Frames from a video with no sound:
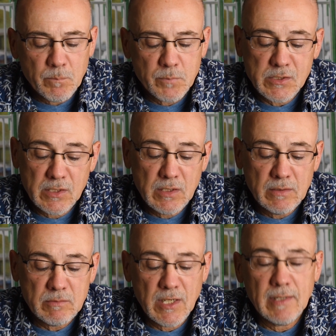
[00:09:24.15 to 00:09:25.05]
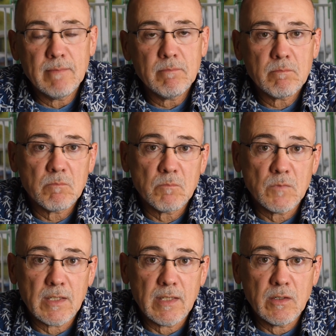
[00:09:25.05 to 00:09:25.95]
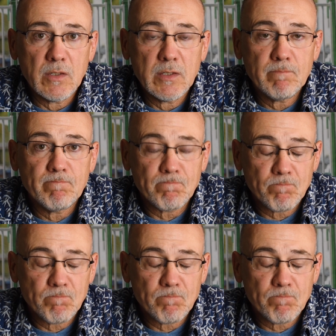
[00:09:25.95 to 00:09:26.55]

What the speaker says: Prissy Jaden, looking good.